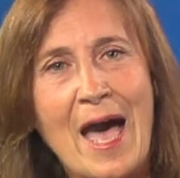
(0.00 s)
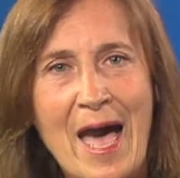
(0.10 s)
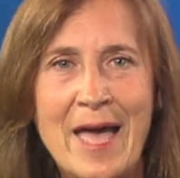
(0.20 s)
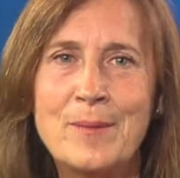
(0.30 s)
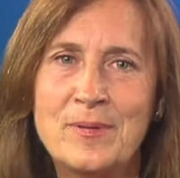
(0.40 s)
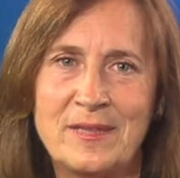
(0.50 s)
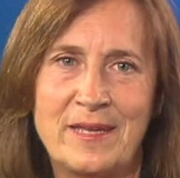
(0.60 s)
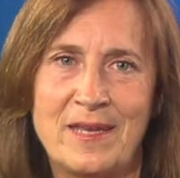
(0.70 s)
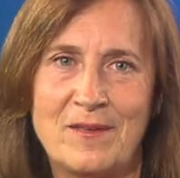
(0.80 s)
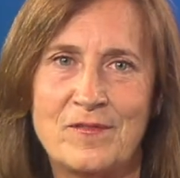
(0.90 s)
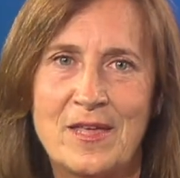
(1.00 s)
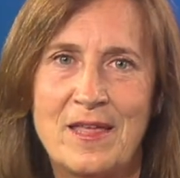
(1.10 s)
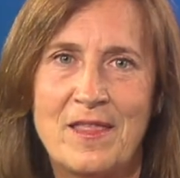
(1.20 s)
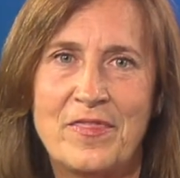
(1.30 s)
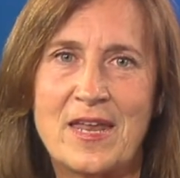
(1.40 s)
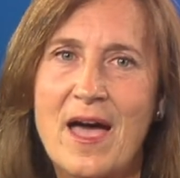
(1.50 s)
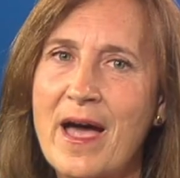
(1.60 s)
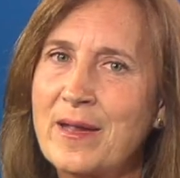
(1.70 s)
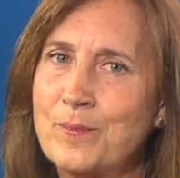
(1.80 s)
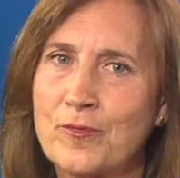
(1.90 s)
I believe that
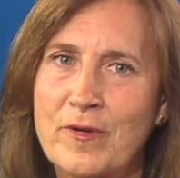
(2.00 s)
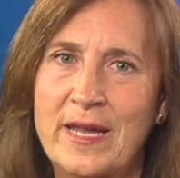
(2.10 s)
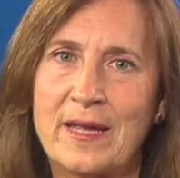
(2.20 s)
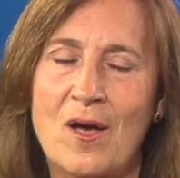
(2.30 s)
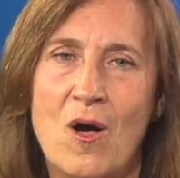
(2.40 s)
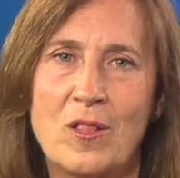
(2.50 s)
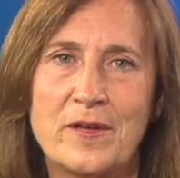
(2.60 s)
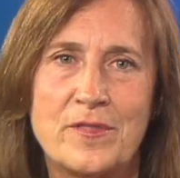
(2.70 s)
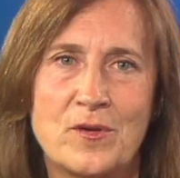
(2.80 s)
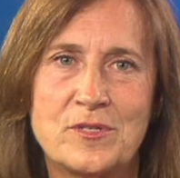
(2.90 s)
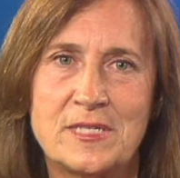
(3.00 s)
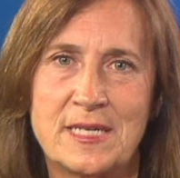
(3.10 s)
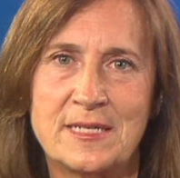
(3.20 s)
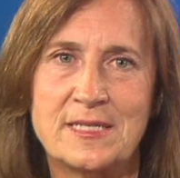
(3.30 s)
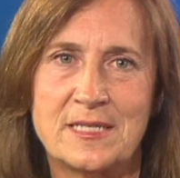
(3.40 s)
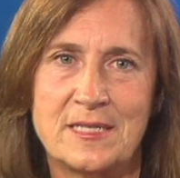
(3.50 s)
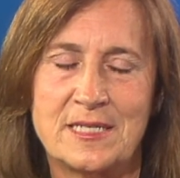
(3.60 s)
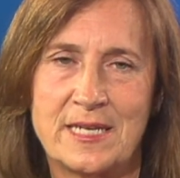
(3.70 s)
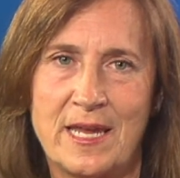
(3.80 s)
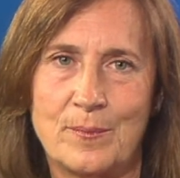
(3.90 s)
I bring all of those things to the
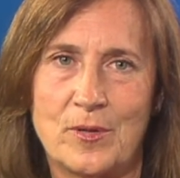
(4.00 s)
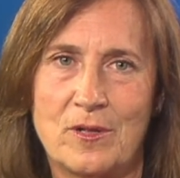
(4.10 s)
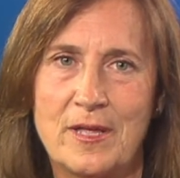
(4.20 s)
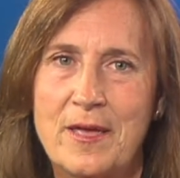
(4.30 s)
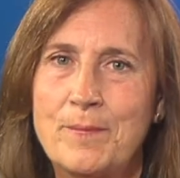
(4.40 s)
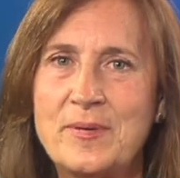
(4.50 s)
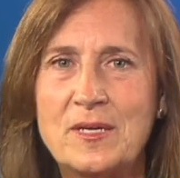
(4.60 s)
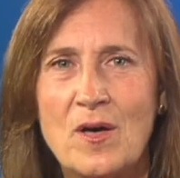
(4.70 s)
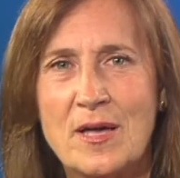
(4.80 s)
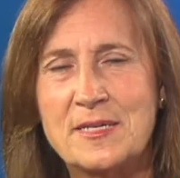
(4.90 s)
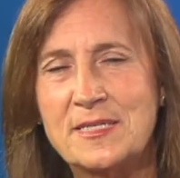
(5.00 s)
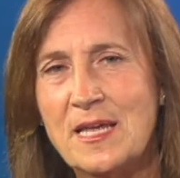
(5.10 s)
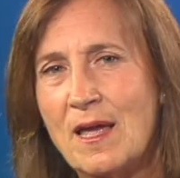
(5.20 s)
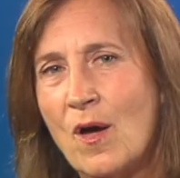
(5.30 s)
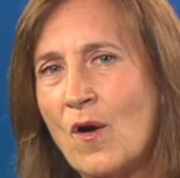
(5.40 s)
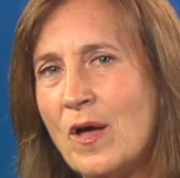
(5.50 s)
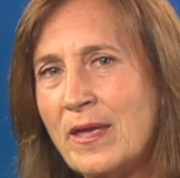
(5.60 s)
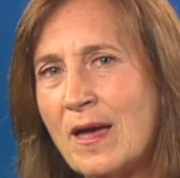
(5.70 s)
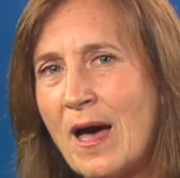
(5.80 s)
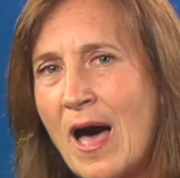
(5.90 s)
table because
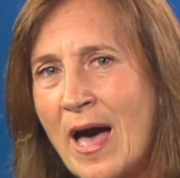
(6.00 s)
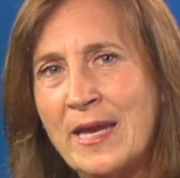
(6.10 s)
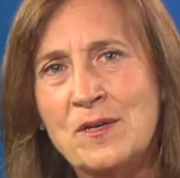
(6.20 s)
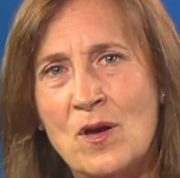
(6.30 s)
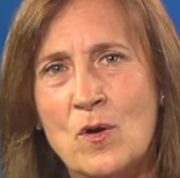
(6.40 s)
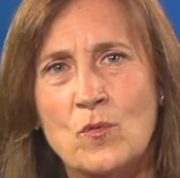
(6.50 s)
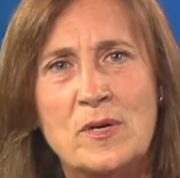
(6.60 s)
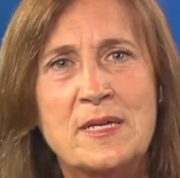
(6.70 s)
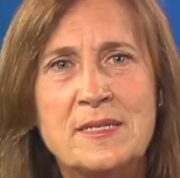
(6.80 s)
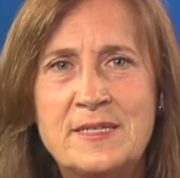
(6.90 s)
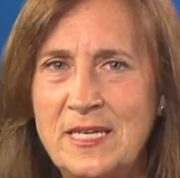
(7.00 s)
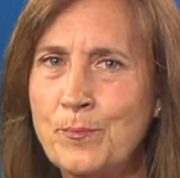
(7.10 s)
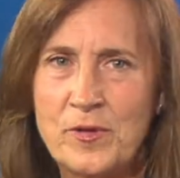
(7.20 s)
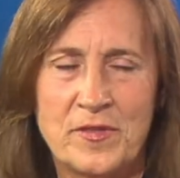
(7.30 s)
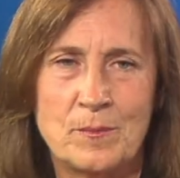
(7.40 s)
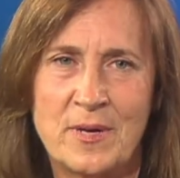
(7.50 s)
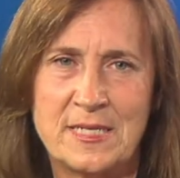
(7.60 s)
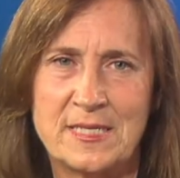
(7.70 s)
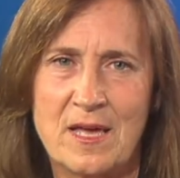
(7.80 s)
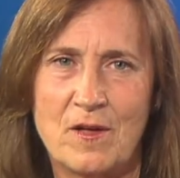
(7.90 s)
I know deep within
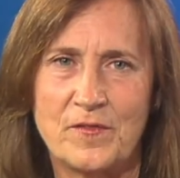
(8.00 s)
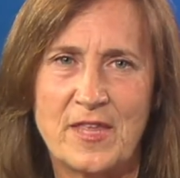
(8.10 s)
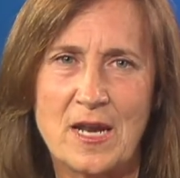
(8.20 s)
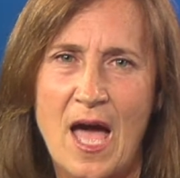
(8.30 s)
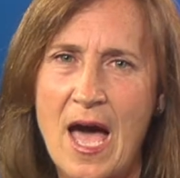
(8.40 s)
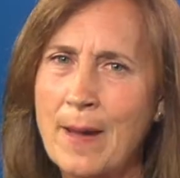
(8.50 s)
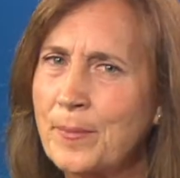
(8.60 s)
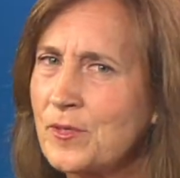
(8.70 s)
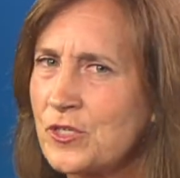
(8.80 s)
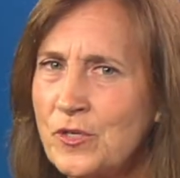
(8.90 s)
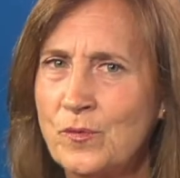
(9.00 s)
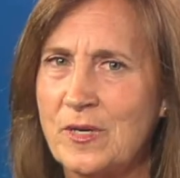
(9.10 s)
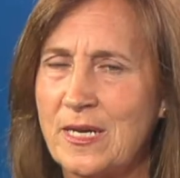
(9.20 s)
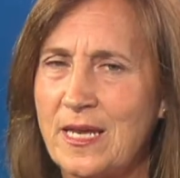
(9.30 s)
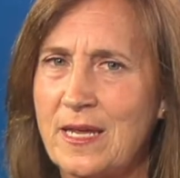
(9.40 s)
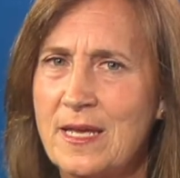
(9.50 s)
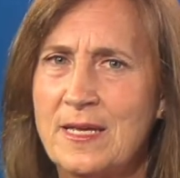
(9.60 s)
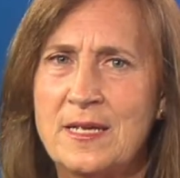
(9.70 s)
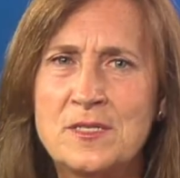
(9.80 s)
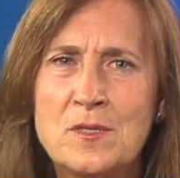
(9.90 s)
myself that opportunity
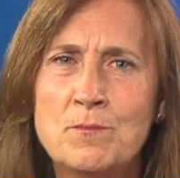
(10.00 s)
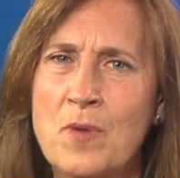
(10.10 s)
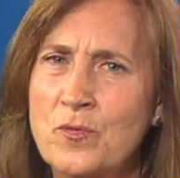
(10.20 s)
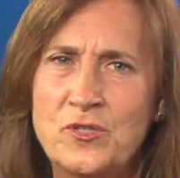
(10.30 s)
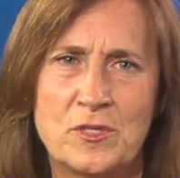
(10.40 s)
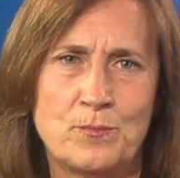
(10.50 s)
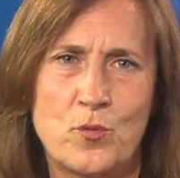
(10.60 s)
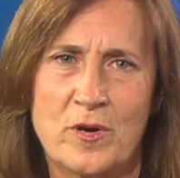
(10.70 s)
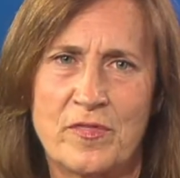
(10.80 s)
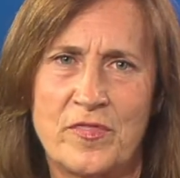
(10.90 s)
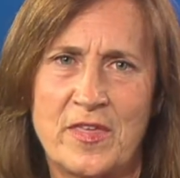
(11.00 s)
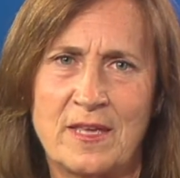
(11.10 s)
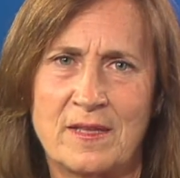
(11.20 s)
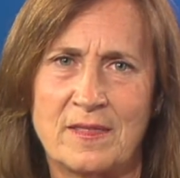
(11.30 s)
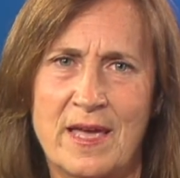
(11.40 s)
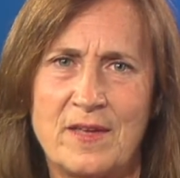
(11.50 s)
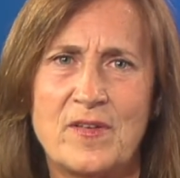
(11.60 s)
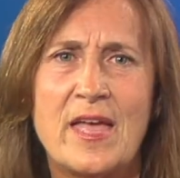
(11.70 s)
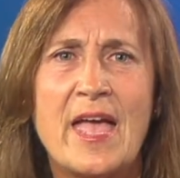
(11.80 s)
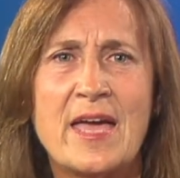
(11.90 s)
is the most important thing in
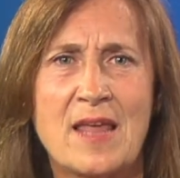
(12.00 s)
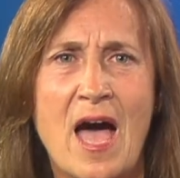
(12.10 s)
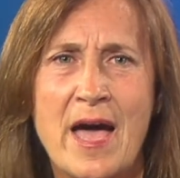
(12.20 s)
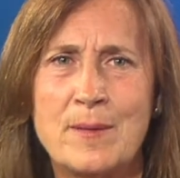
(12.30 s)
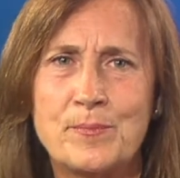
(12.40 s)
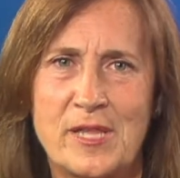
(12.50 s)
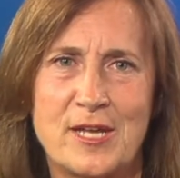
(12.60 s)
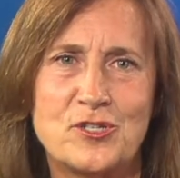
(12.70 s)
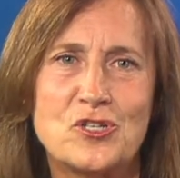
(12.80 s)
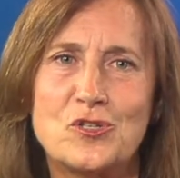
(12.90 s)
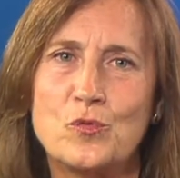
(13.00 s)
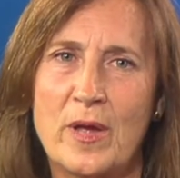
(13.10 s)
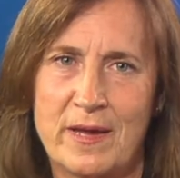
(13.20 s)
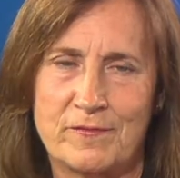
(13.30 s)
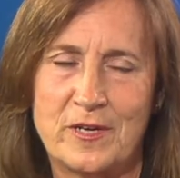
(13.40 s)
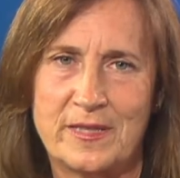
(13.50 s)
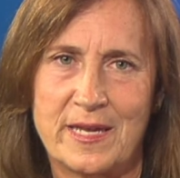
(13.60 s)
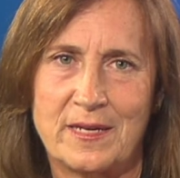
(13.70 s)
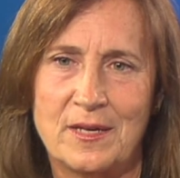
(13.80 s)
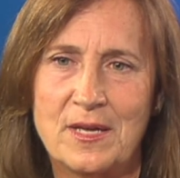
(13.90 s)
life, and I pledge to do
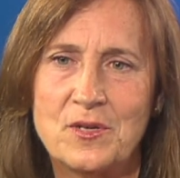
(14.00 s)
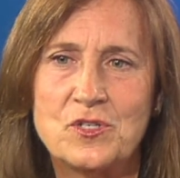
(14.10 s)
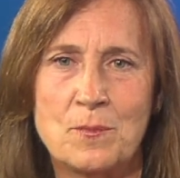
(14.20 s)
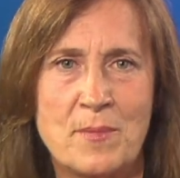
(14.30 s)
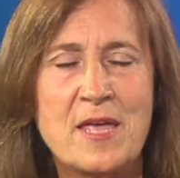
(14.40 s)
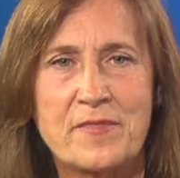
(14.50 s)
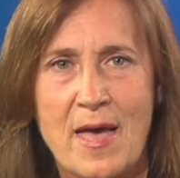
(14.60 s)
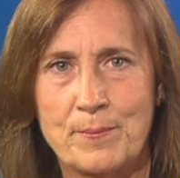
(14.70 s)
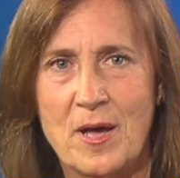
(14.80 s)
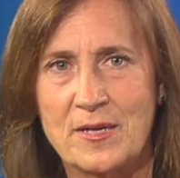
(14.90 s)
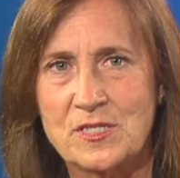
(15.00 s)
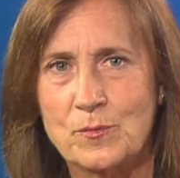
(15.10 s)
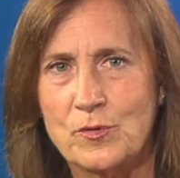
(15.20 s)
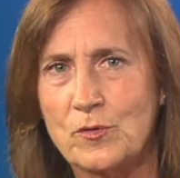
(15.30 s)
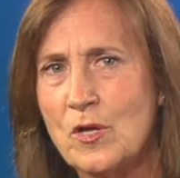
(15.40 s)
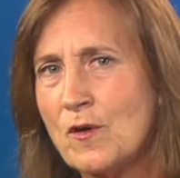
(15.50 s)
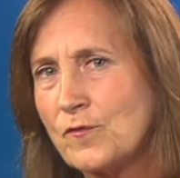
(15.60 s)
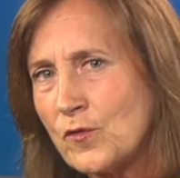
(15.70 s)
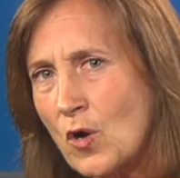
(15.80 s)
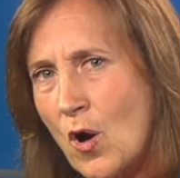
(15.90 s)
everything to make that possible
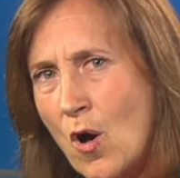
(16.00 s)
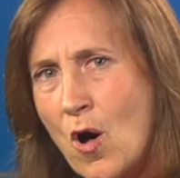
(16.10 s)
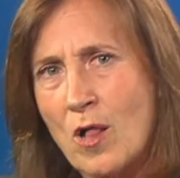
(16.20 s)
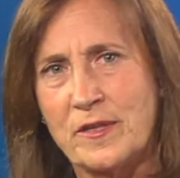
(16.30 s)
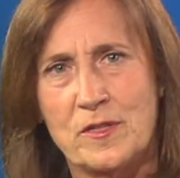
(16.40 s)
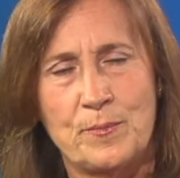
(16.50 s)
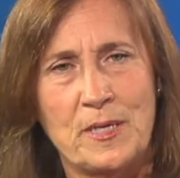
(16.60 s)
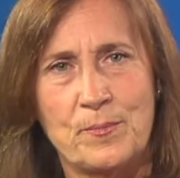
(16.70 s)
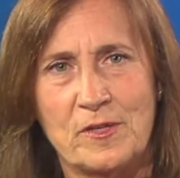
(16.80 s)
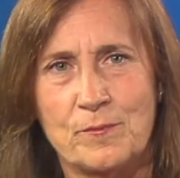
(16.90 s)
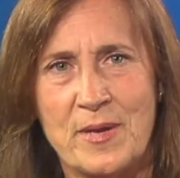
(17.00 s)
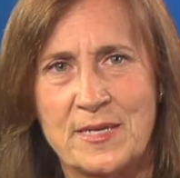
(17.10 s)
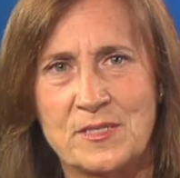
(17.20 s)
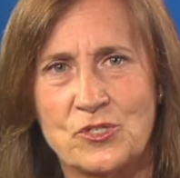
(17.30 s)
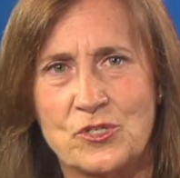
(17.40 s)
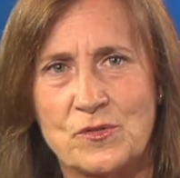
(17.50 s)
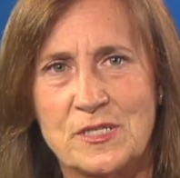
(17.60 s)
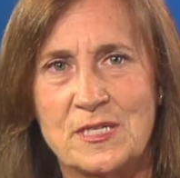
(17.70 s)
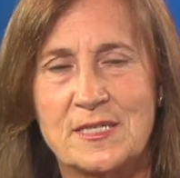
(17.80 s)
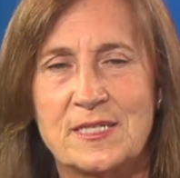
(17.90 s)
for all of the people of
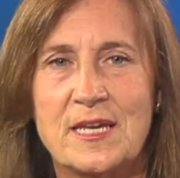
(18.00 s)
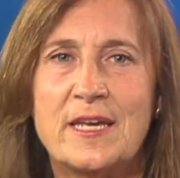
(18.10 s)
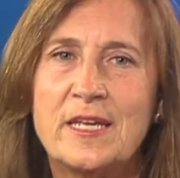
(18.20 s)
Massachusetts.